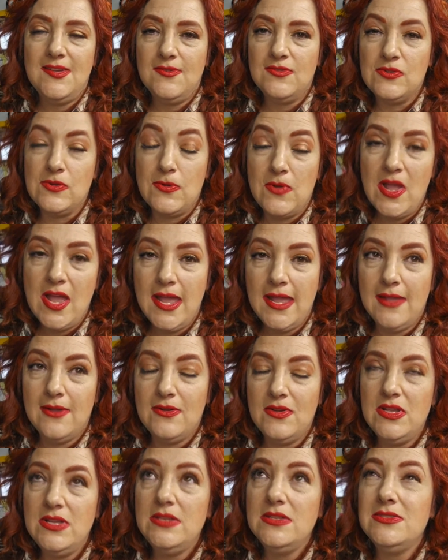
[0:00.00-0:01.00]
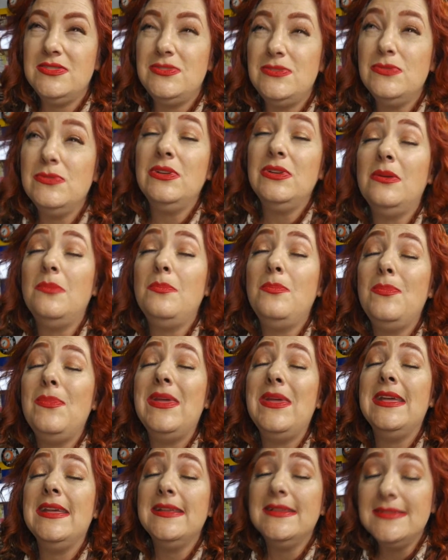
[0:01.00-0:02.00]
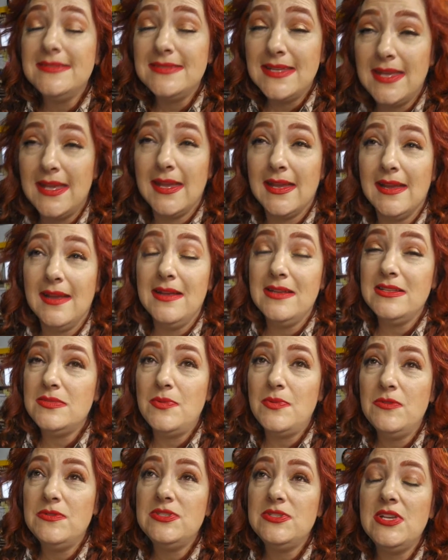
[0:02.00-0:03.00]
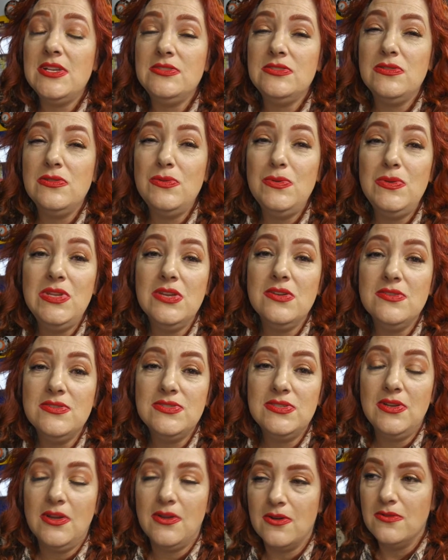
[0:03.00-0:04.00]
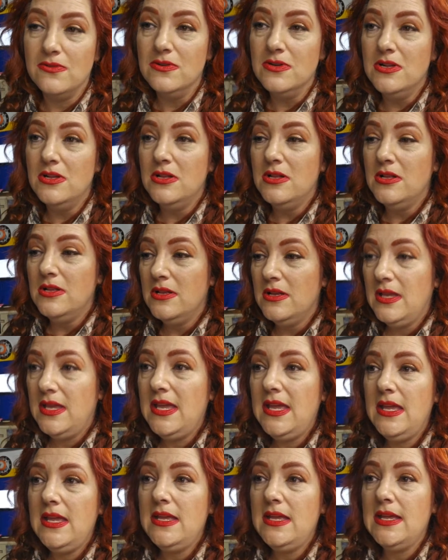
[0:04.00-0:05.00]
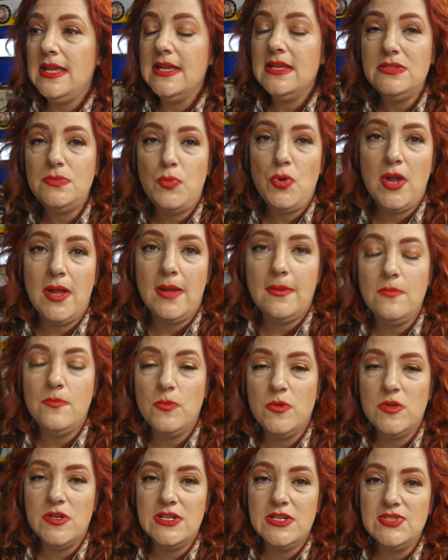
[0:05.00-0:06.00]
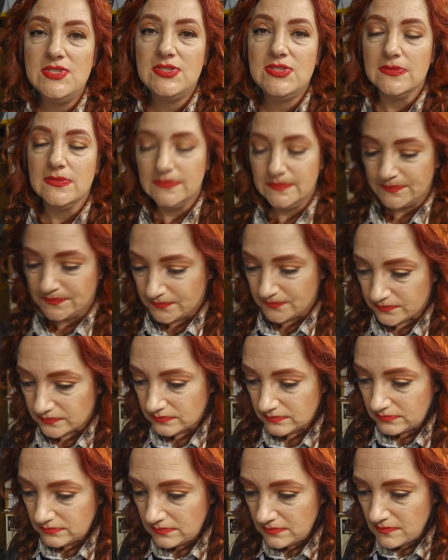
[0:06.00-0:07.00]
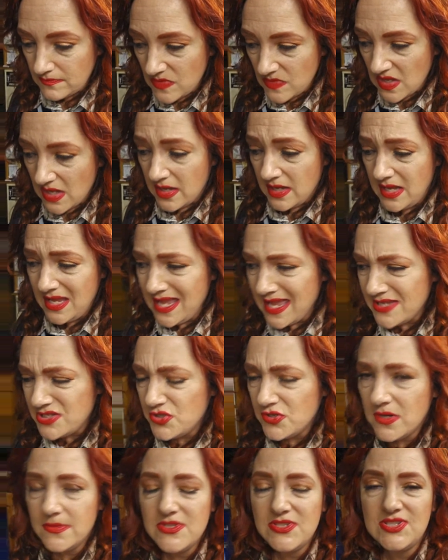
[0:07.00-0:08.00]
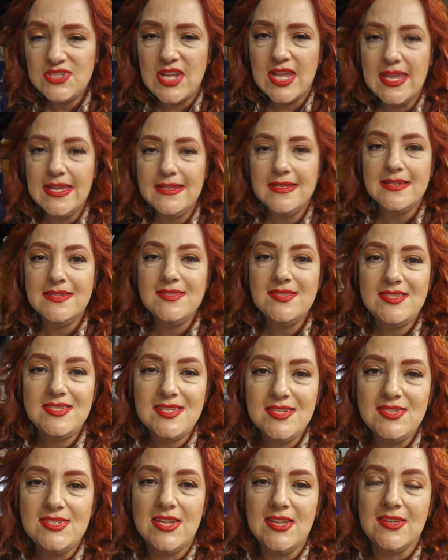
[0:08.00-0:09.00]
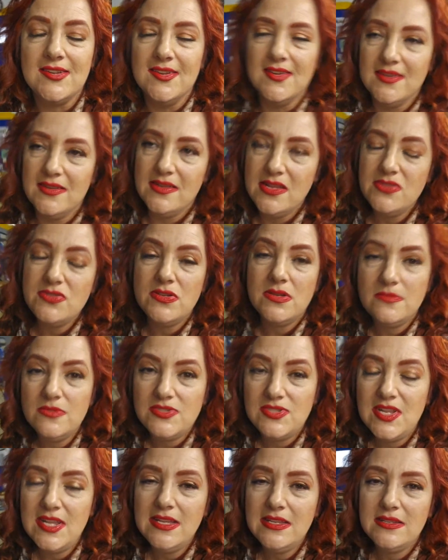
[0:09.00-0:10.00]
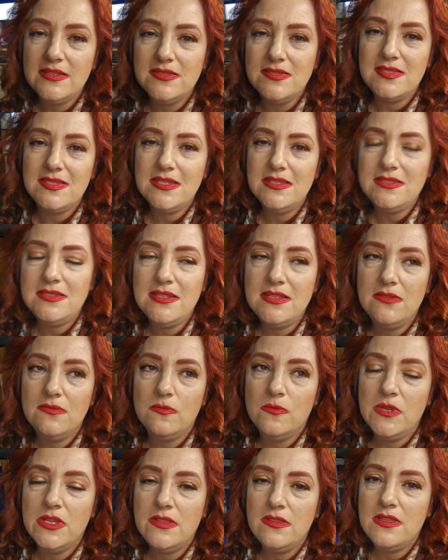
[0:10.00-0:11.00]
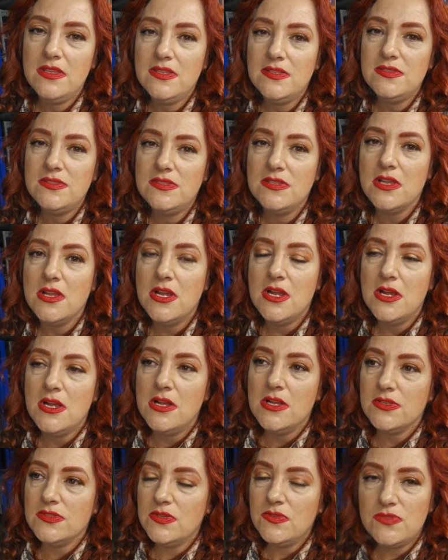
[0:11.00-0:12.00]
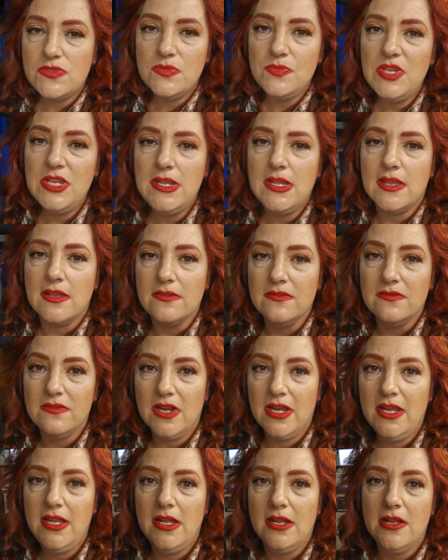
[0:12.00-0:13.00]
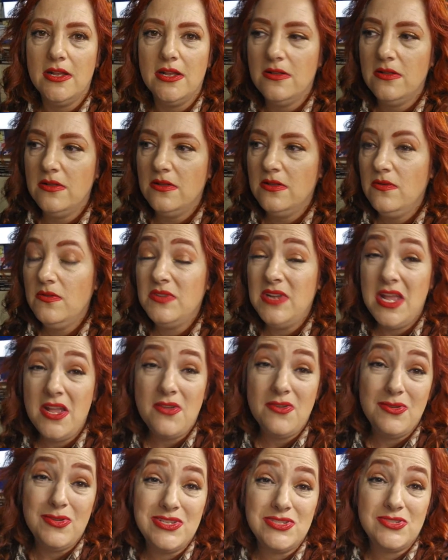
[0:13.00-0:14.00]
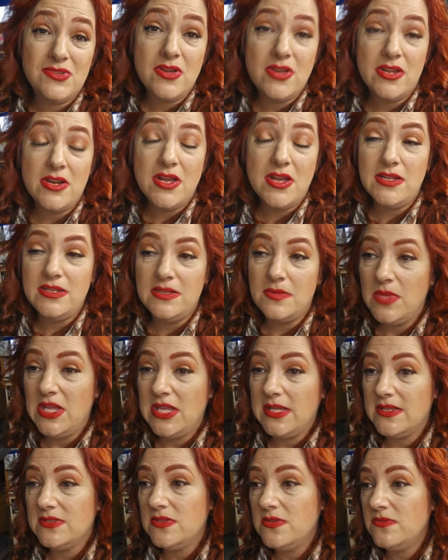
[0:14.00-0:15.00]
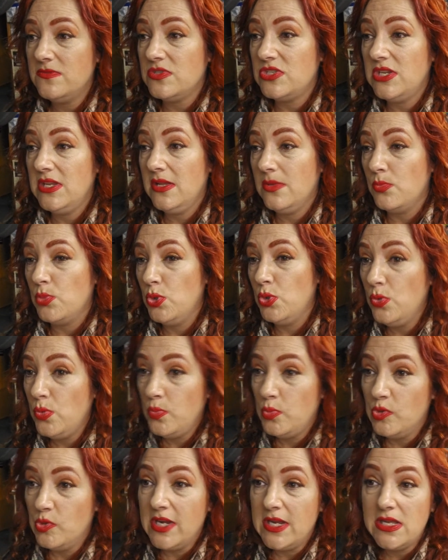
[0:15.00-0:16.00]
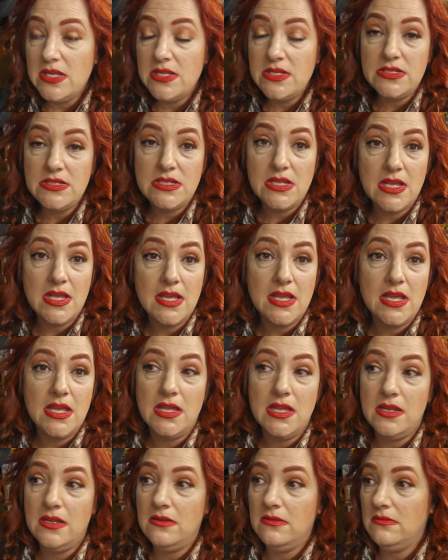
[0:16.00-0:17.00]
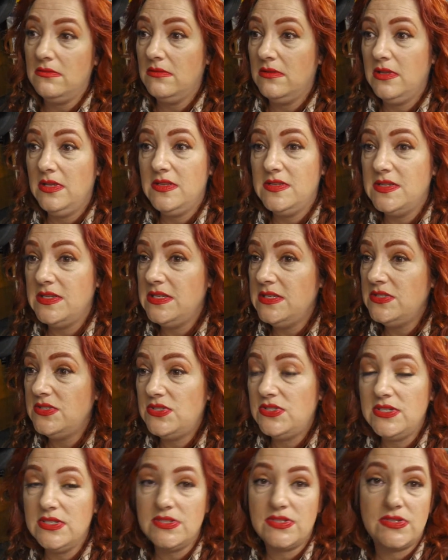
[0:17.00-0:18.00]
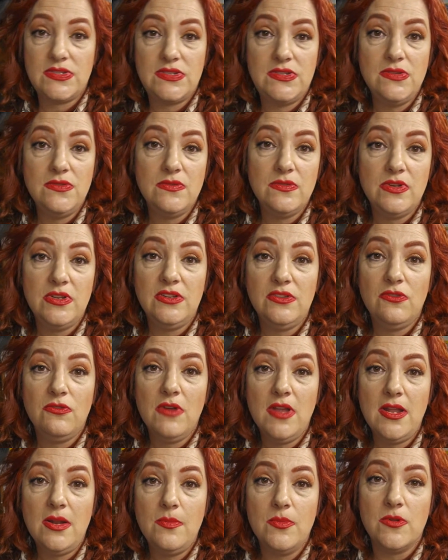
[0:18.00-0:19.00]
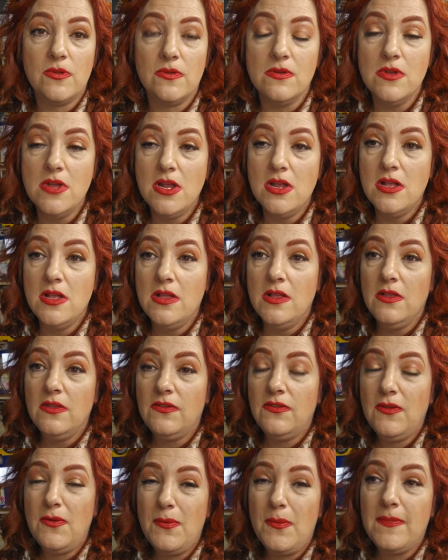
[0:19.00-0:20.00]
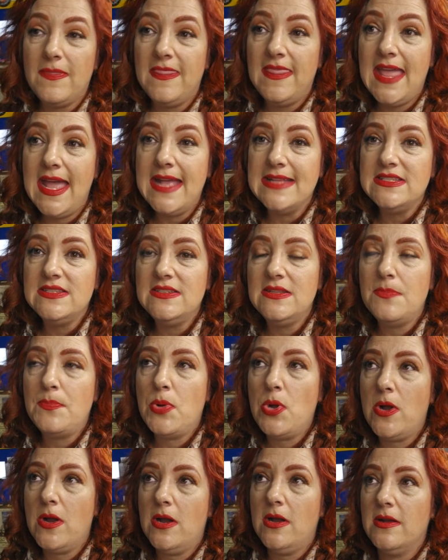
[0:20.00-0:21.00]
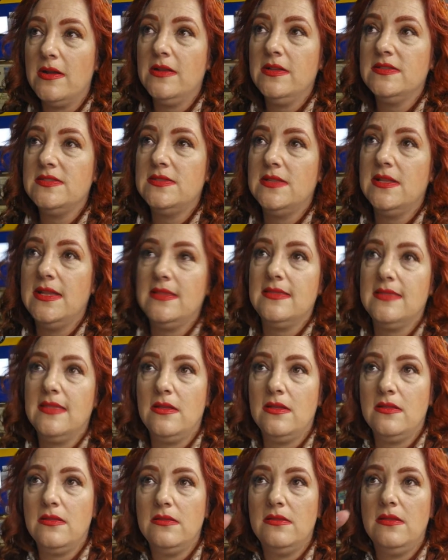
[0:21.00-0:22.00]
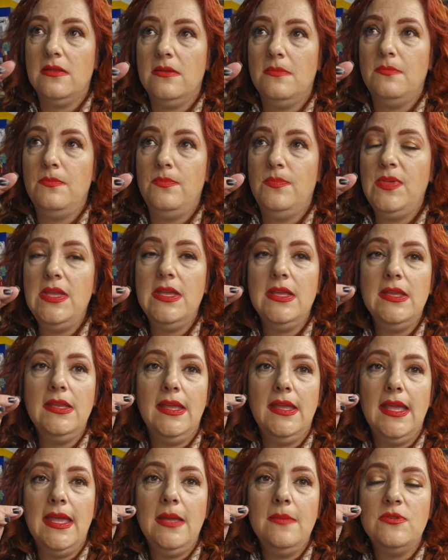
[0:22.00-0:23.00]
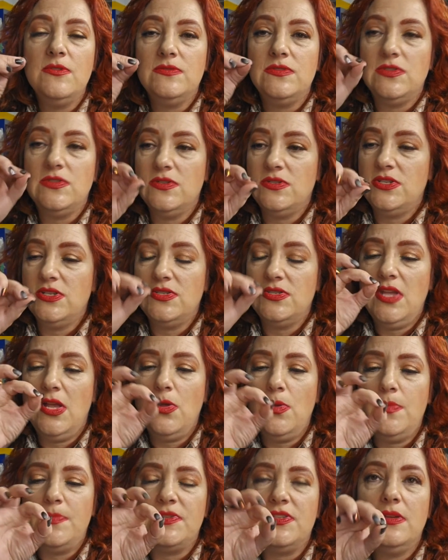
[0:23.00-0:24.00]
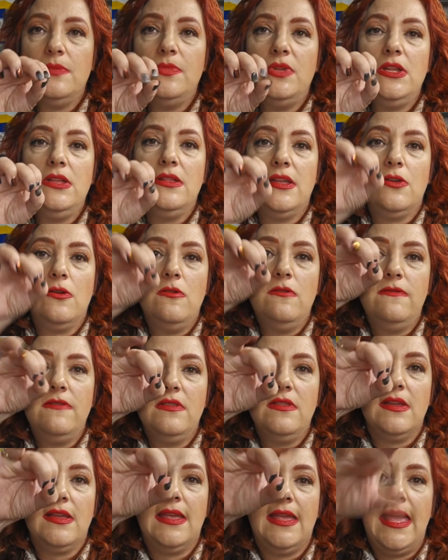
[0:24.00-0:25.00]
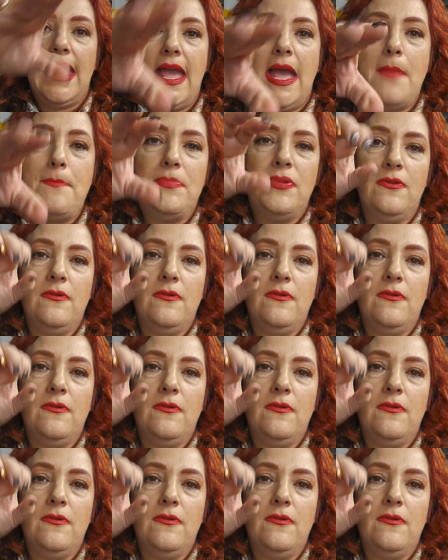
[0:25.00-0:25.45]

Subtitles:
in Ohio, he's doing amazing. It was like 2 years ago. His problem was he had trouble staying consistent. He had trouble staying consistent with his social media, right? Well, now he's gone on to make his own shampoo brand, and he's just doing incredible. So that's the part, is like the being able to just help somebody like over the gap,